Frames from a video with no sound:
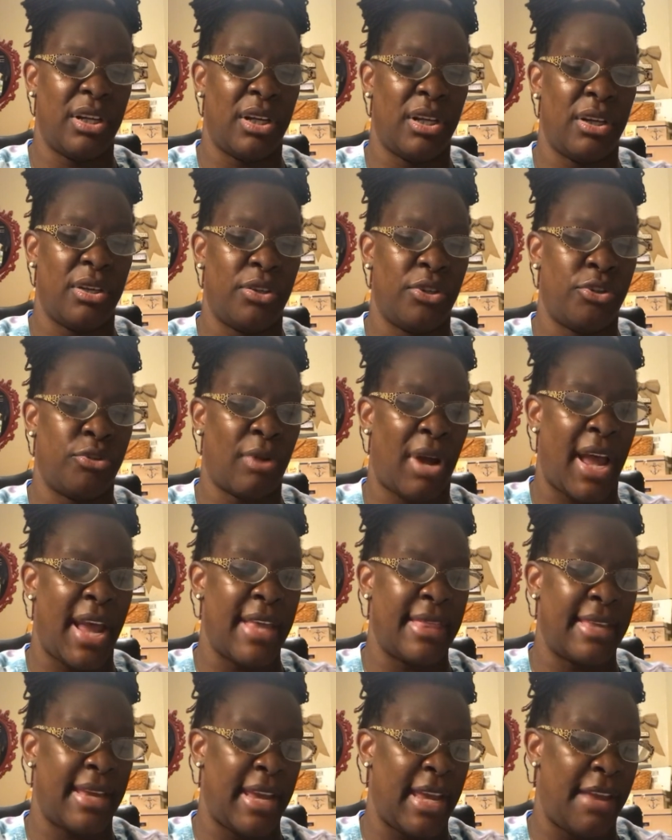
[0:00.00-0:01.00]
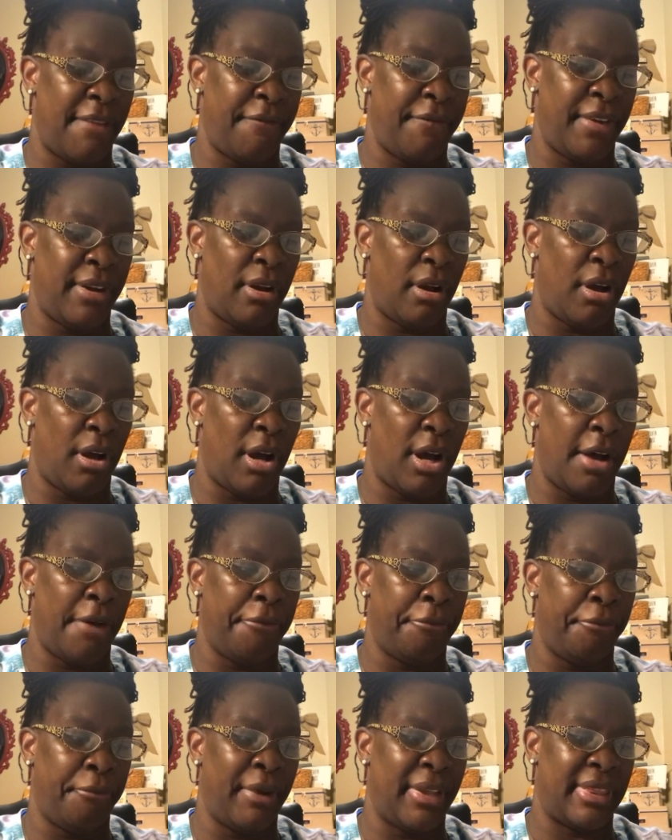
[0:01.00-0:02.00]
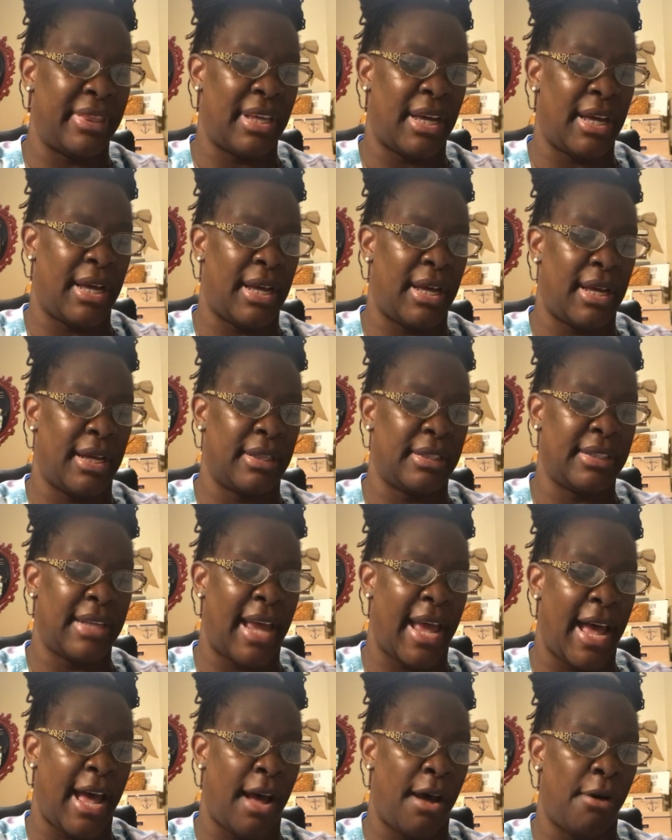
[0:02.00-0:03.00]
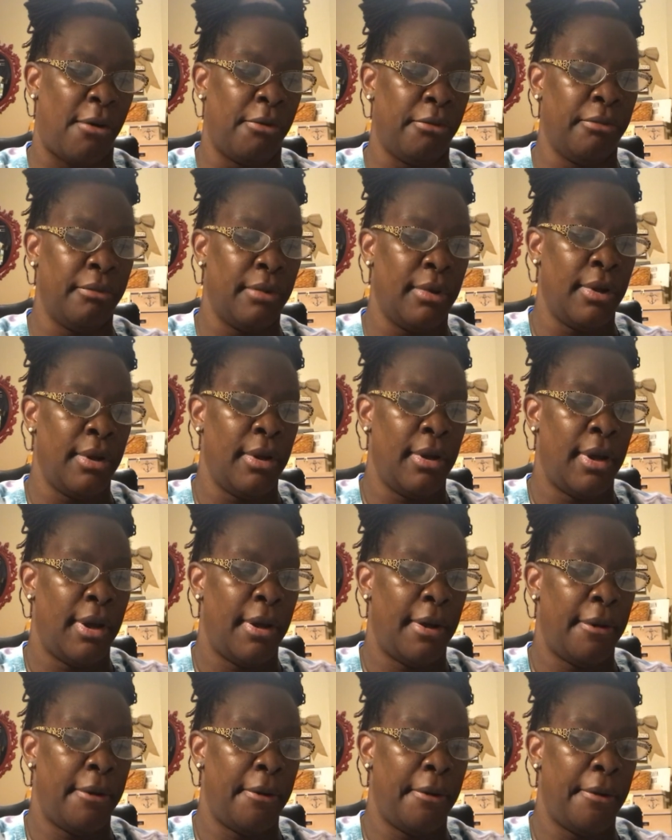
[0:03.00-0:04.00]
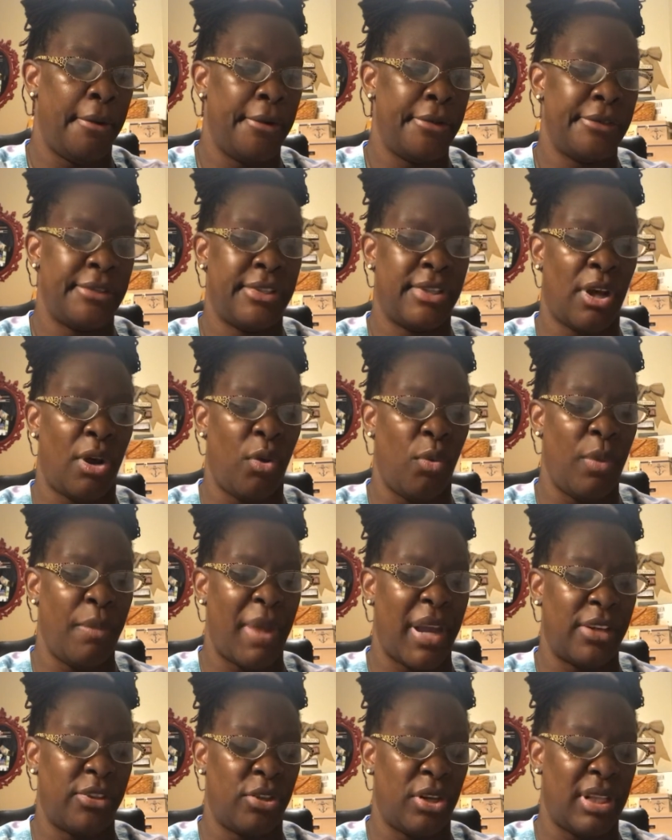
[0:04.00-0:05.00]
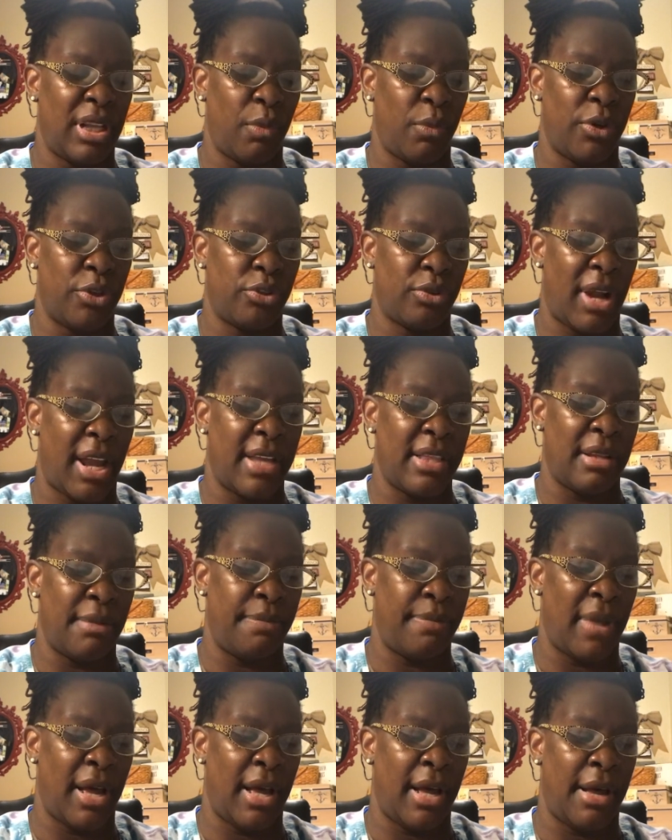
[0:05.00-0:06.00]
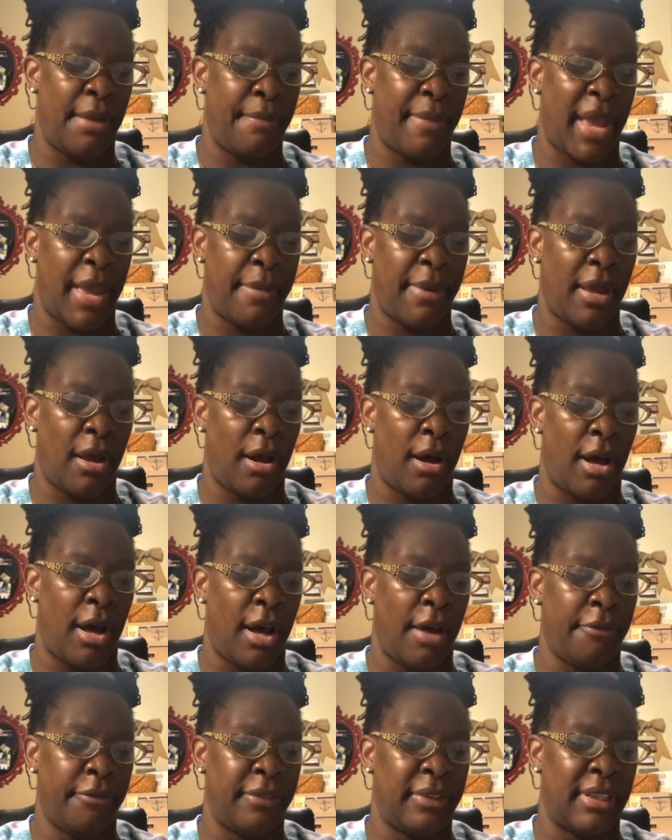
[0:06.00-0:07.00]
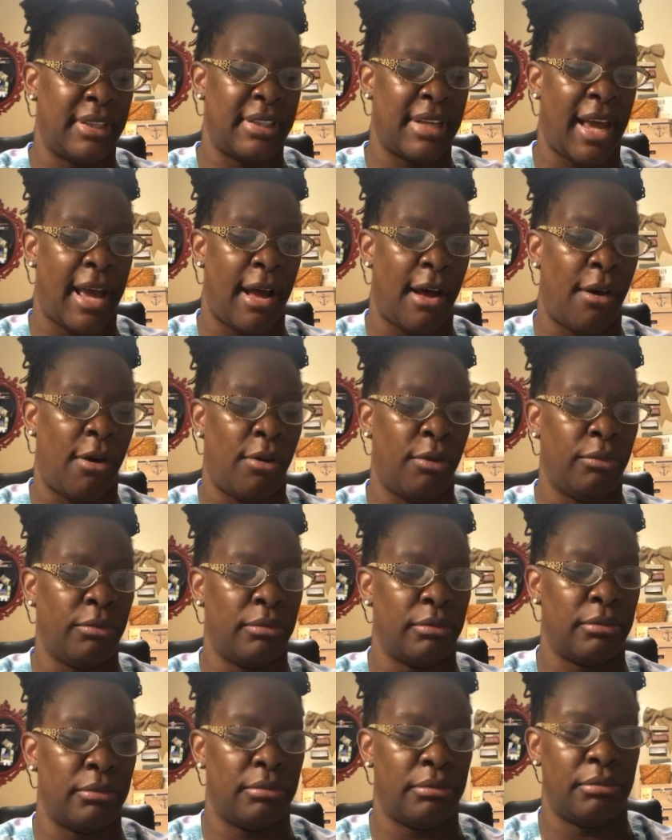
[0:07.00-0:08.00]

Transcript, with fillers: as soon as the baby is born, we start to dry the infant off with a towel. So we make sure that we're drying the